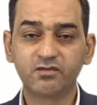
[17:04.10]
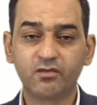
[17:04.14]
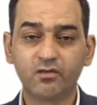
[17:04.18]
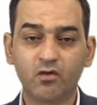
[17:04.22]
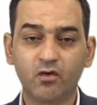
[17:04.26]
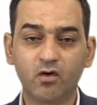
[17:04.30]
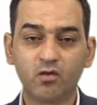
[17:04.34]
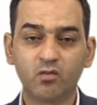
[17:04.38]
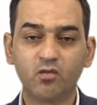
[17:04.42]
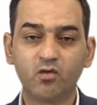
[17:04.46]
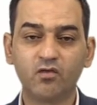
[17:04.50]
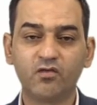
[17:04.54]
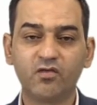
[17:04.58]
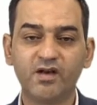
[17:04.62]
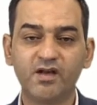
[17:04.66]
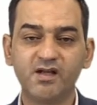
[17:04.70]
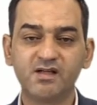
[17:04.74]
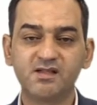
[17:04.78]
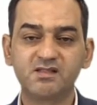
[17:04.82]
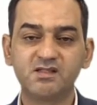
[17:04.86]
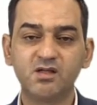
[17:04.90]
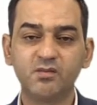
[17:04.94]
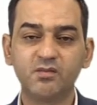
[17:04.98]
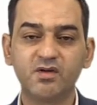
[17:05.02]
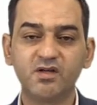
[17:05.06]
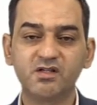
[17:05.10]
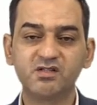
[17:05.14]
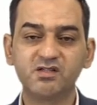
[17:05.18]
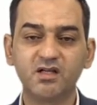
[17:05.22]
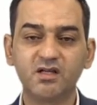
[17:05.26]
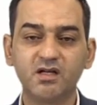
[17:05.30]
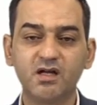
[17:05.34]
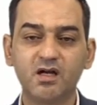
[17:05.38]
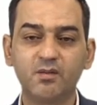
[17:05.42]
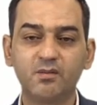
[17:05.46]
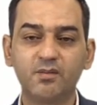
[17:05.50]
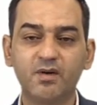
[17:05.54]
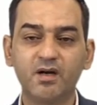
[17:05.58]
form of an
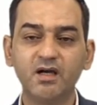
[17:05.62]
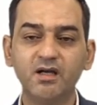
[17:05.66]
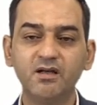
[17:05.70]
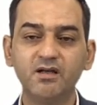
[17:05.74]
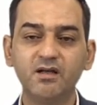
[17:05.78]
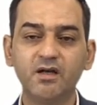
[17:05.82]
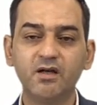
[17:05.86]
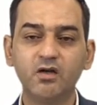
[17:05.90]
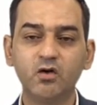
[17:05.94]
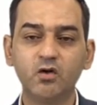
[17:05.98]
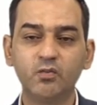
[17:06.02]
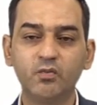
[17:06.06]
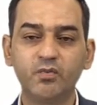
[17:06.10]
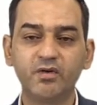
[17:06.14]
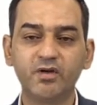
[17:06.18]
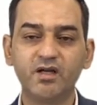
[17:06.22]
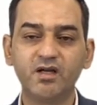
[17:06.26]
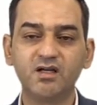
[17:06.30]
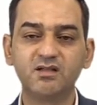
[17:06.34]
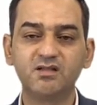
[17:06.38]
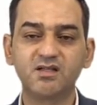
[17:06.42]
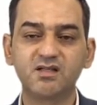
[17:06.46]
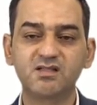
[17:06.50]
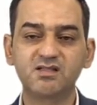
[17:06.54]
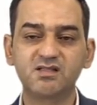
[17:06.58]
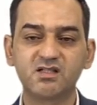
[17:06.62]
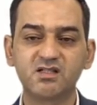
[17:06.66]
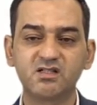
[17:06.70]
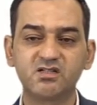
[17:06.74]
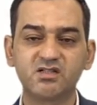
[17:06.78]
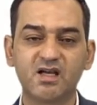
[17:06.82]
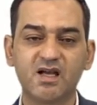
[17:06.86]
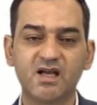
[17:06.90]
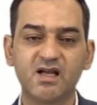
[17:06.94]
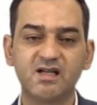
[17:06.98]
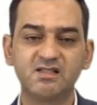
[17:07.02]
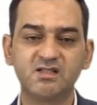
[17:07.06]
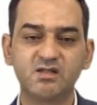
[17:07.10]
expression, a binary operator such
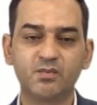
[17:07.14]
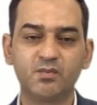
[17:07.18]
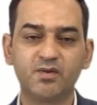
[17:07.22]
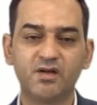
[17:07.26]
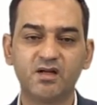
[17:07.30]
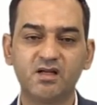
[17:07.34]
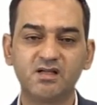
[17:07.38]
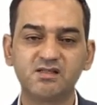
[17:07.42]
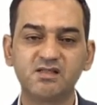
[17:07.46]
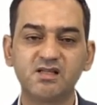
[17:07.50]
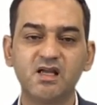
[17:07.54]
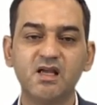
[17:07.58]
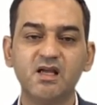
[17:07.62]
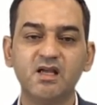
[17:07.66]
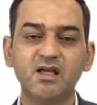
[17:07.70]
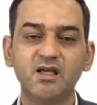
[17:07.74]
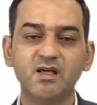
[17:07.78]
as plus